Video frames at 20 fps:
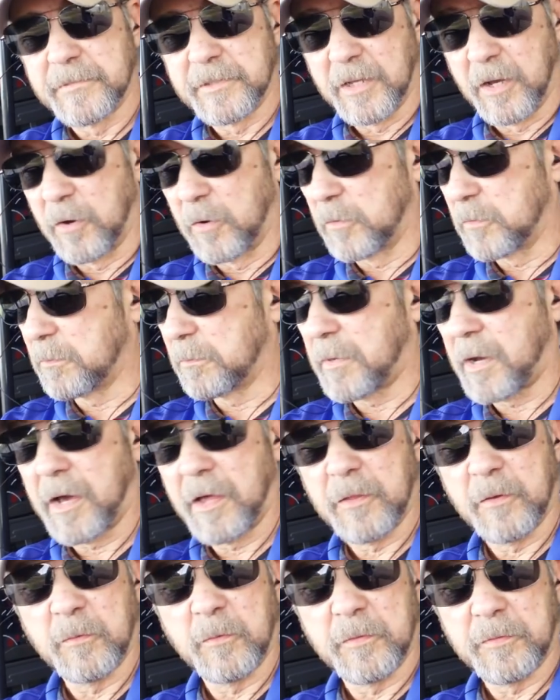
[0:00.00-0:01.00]
Don't
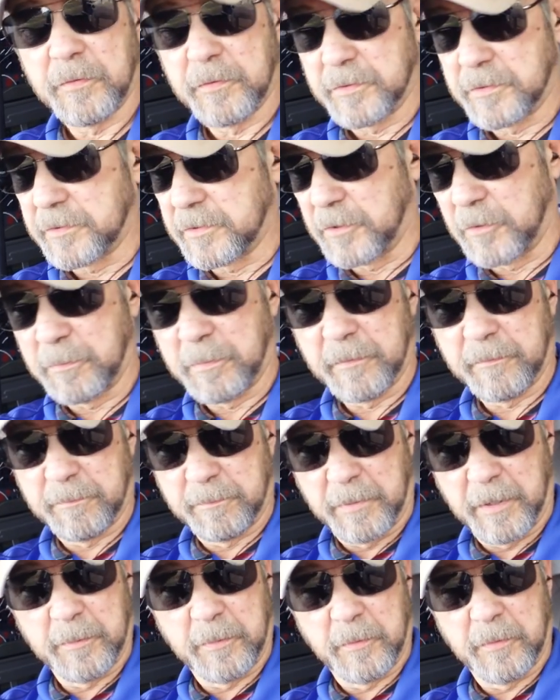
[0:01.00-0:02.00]
bother with the stupid
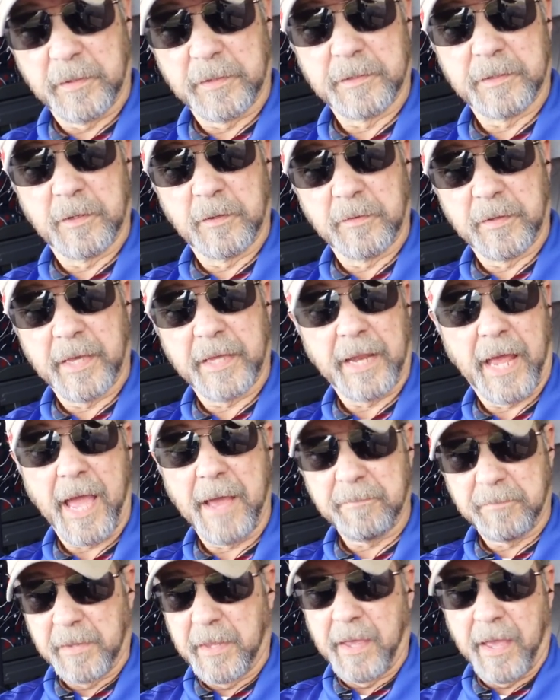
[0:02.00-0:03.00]
people that do that.
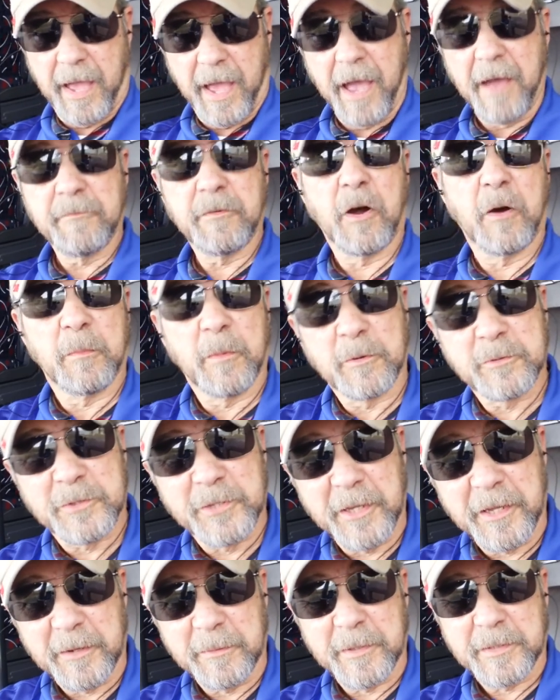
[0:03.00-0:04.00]
I've
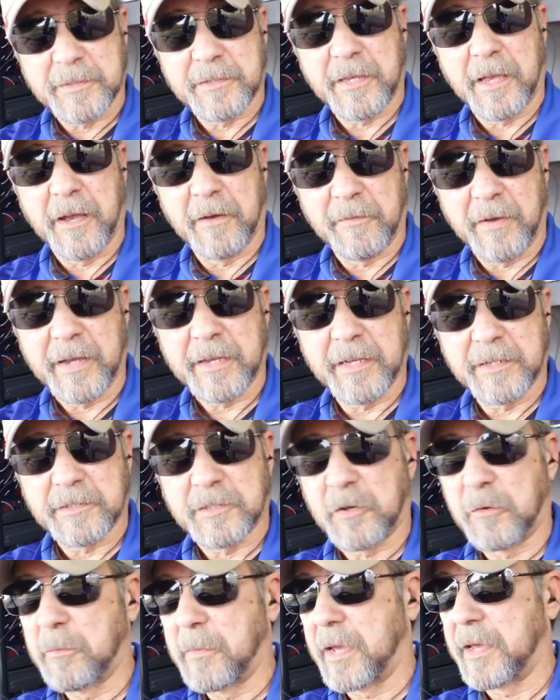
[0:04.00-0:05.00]
almost done it myself. I
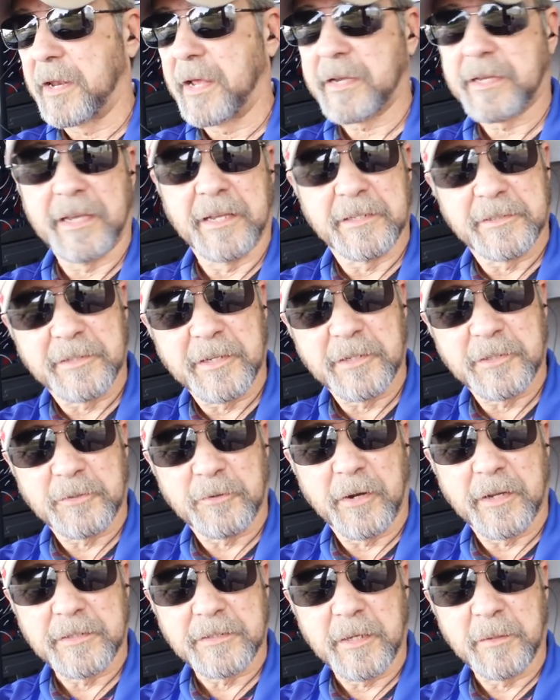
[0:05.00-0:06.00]
get so mad I can't see
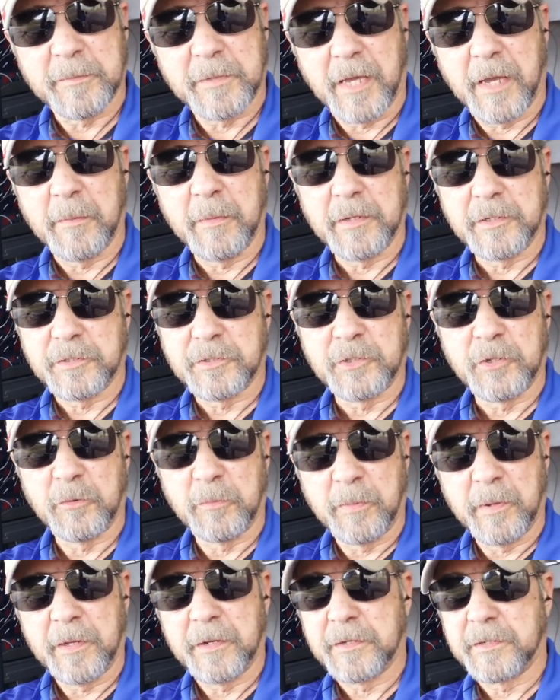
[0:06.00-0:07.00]
straight sometimes at
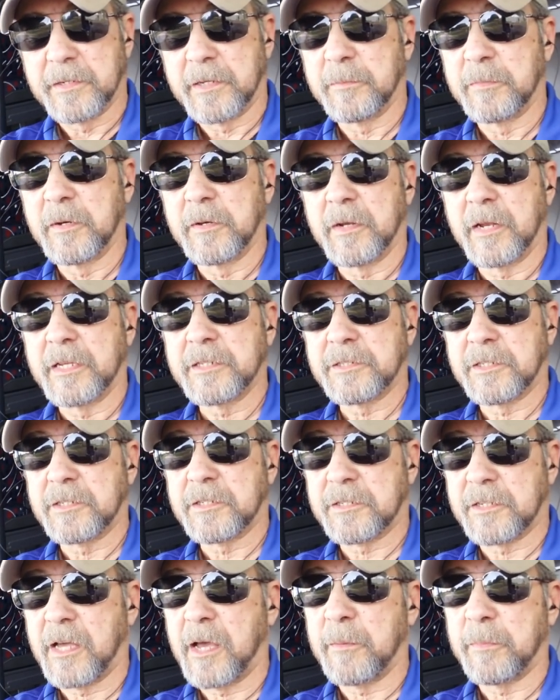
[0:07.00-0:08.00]
stupidity. But let's
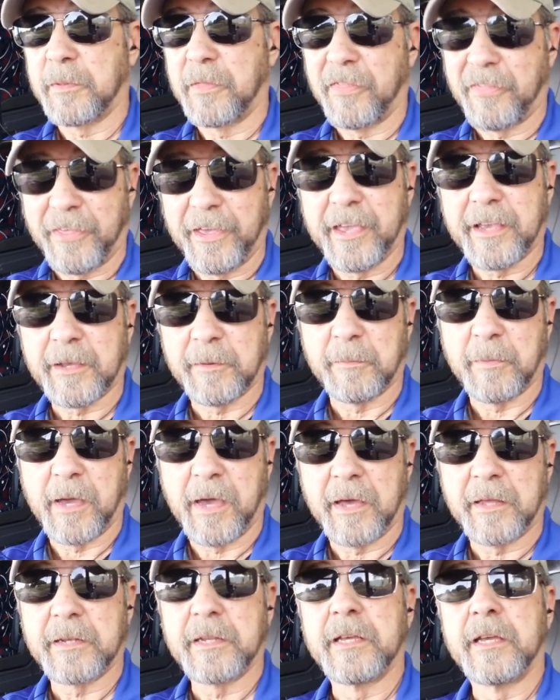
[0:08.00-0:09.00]
just stop and think
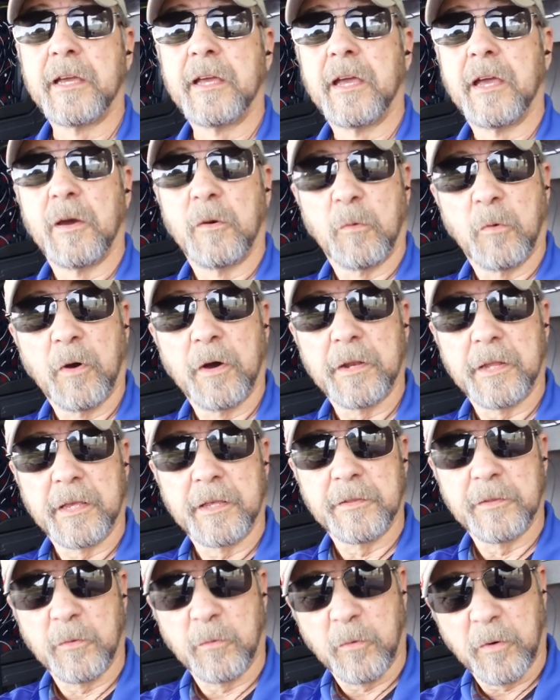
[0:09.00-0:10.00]
about what
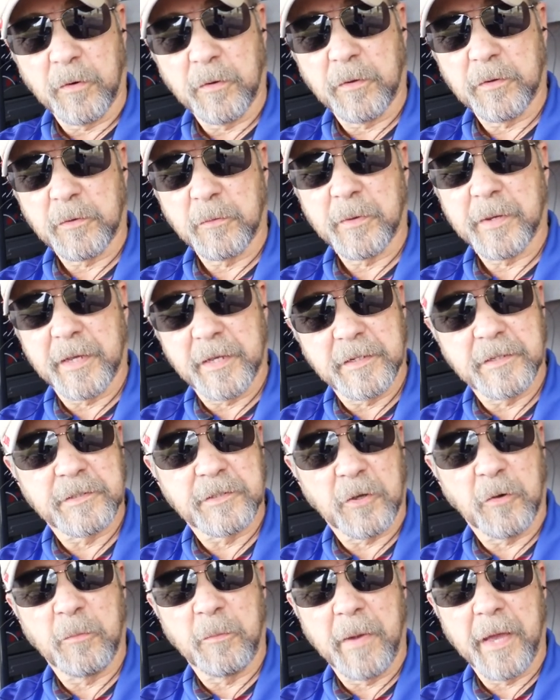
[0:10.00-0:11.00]
in the world are we getting
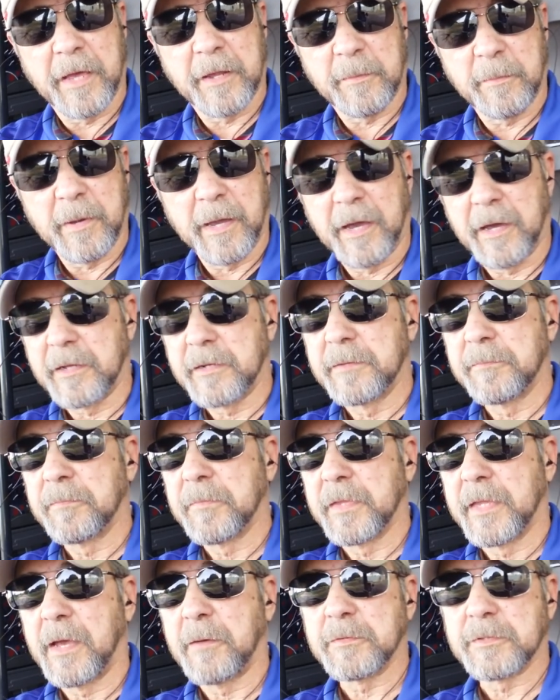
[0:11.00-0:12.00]
so mad about.
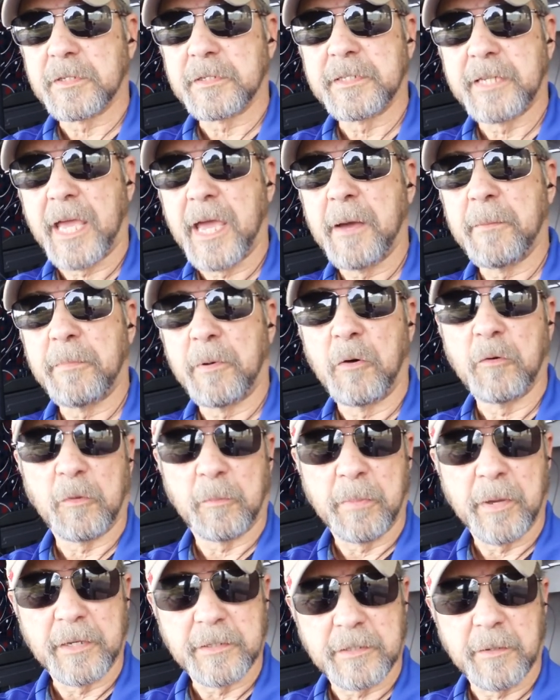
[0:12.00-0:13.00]
That was a tap on
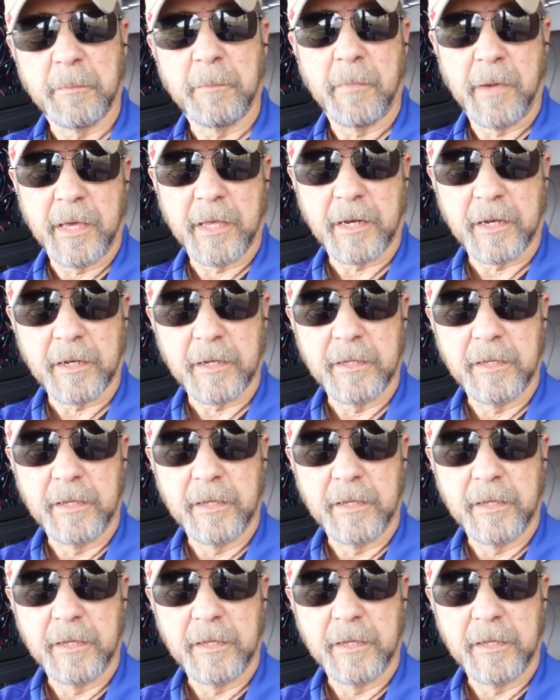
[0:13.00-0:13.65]
a piece of metal.